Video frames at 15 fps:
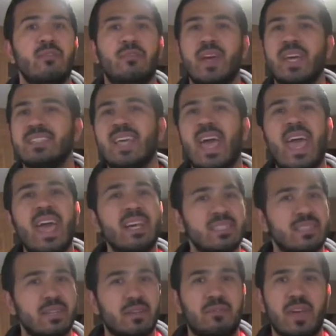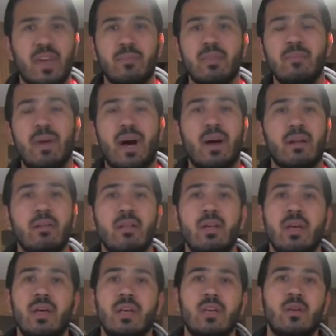Fantastic family model.
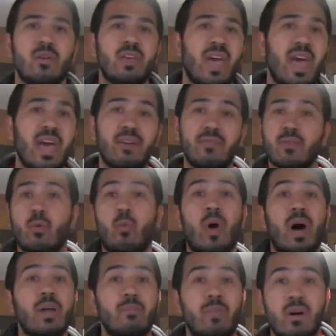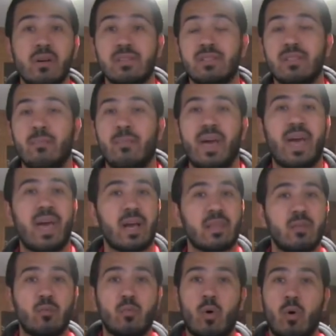You know, you have the quad bunks in the back,
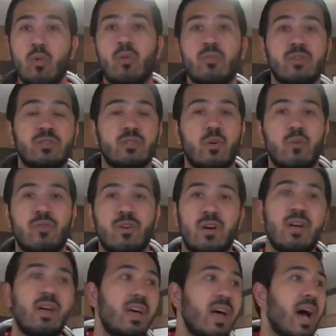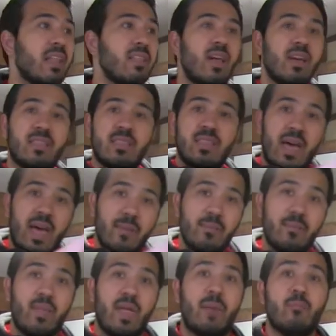the rollover sofa. I like that
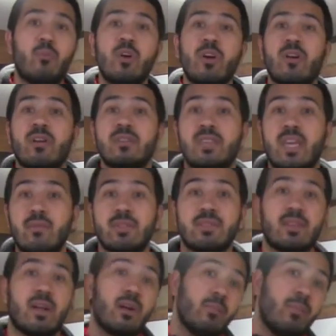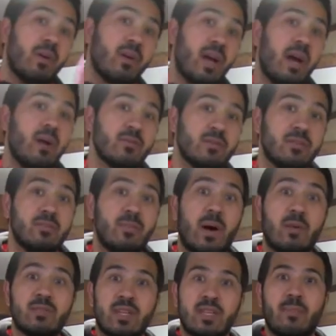that rear entertainment center in the bunkhouse is
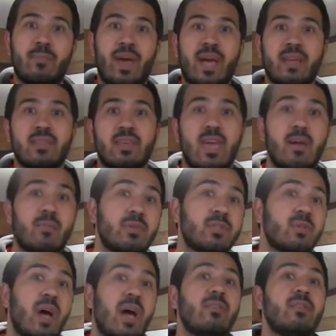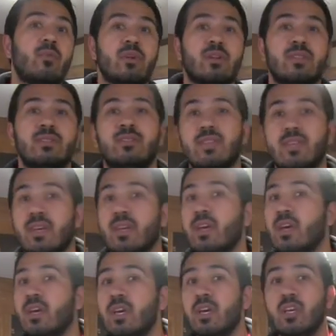mounted on the back of the camper so everyone can see it.
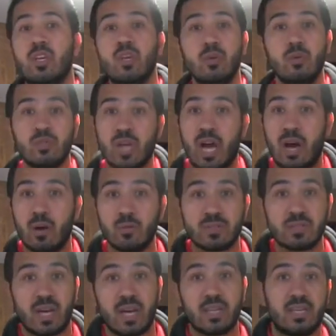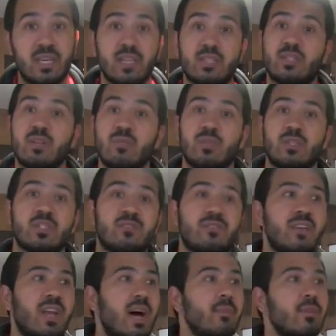Huge outside kitchen, which is
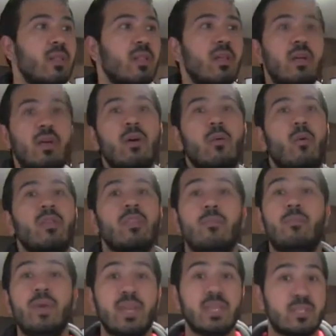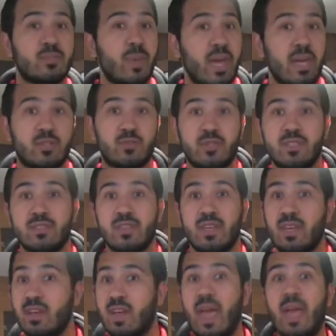phenomenal. One of the biggest pantries
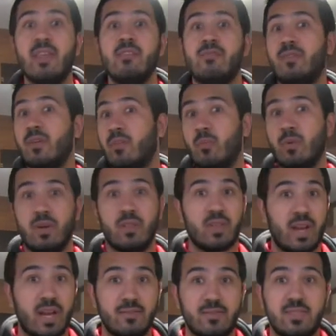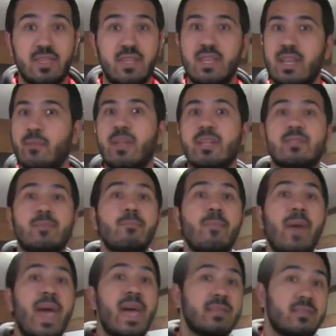in any fifth wheel that I've seen. I mean, it's
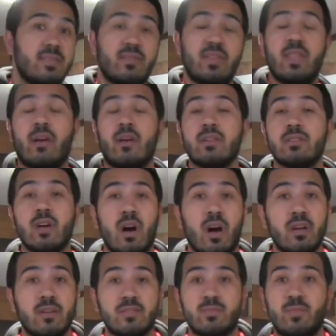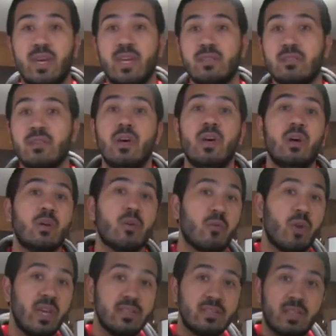massive in there, a ton of space.
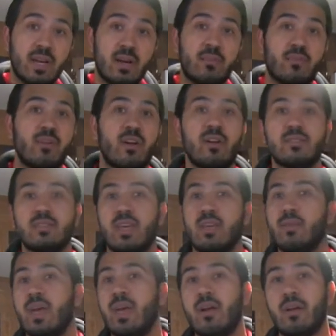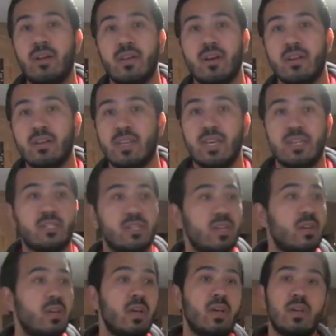Great setup for your entertainment area and
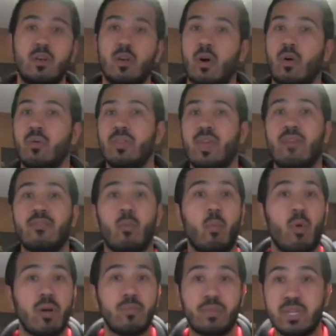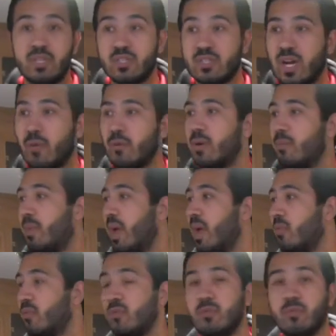kitchen. You know, they have the one-piece shower in the
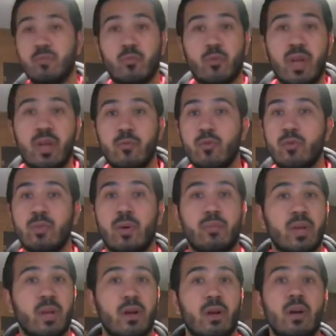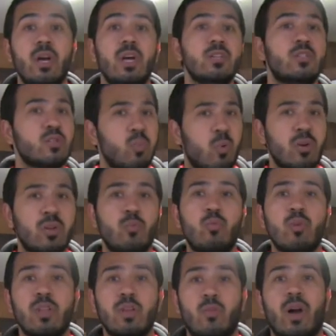bathroom. Great room up here. Just one you
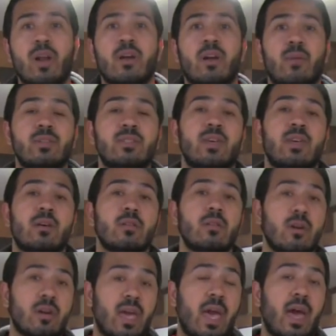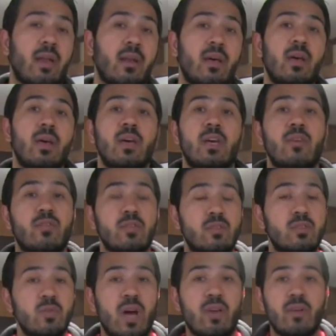really want to come and take a look at. If you
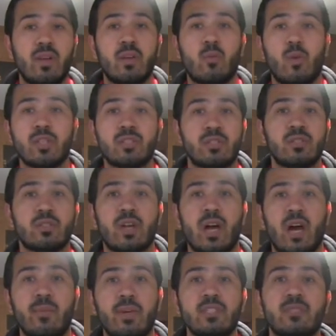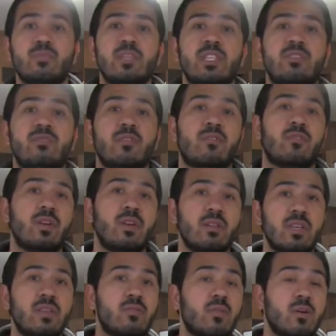do have any questions or comments, please feel free to
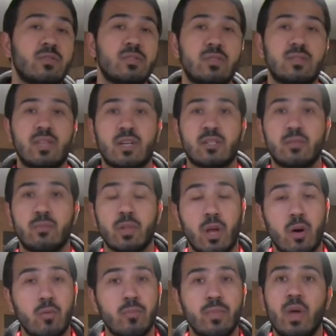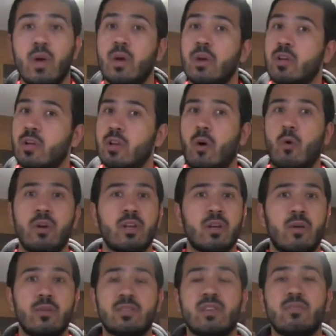leave those in the section below. You can
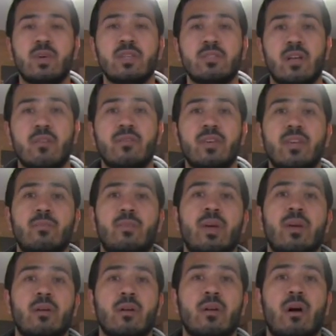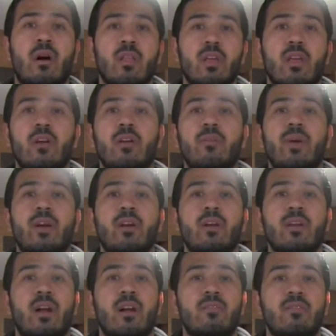always give myself, Ian Baker, a call here at
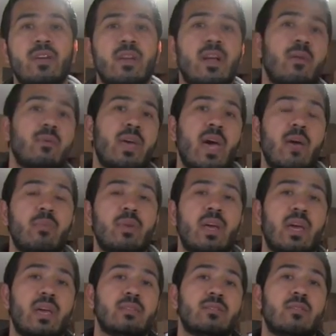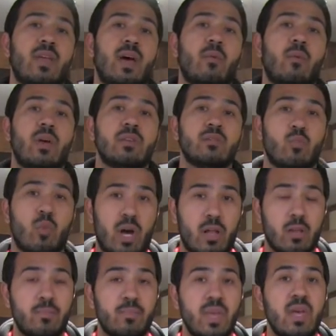American RV, and I'll be happy to answer that way as
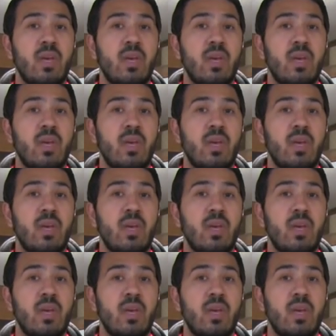well.